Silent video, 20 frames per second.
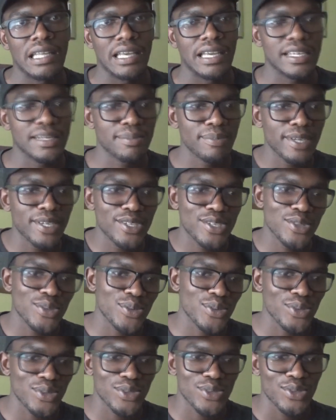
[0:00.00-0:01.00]
explain
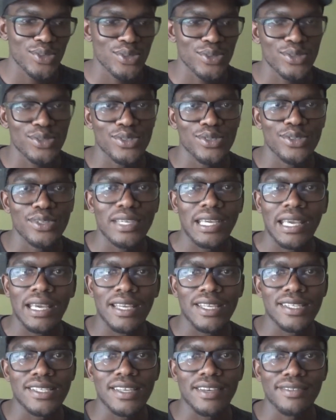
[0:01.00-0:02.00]
to to, to, to you
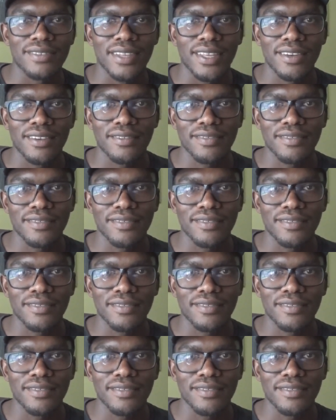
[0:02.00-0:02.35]
guys that I've